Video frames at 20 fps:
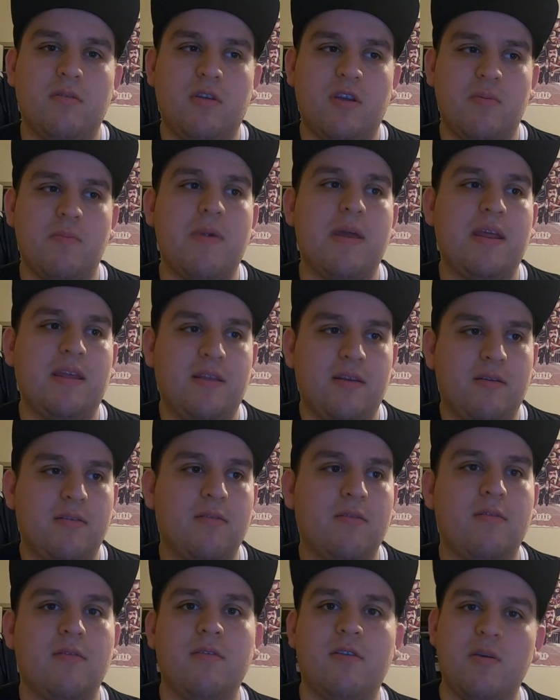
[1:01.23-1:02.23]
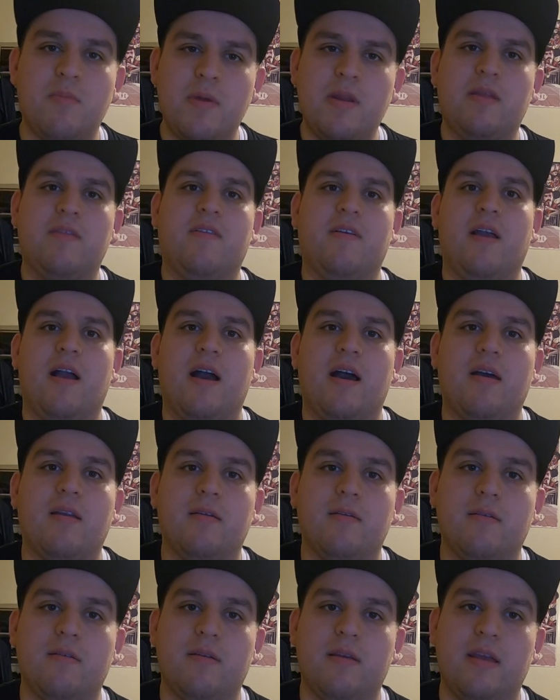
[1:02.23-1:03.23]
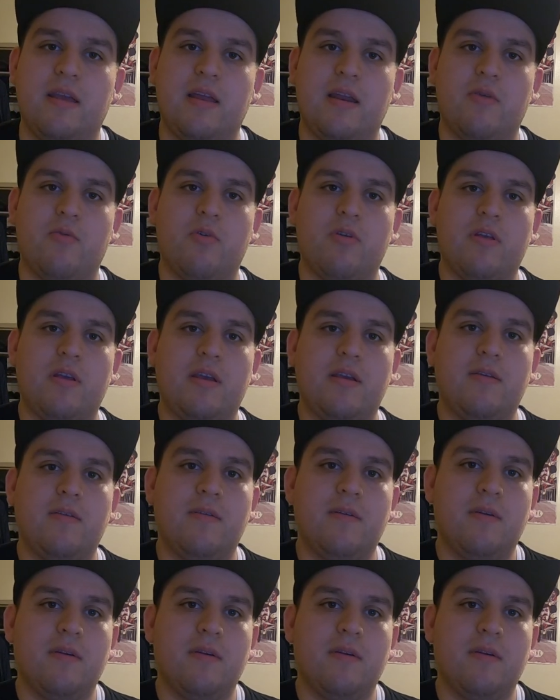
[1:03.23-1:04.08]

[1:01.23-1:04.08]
committing committing to God, and I really